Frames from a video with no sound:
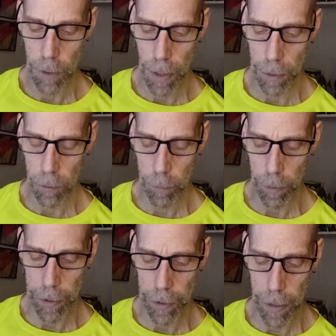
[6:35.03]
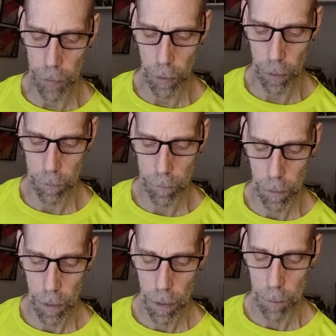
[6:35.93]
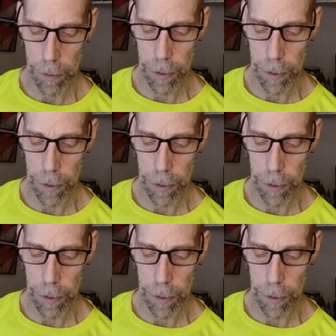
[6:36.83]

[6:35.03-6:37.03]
accumulate anything, but give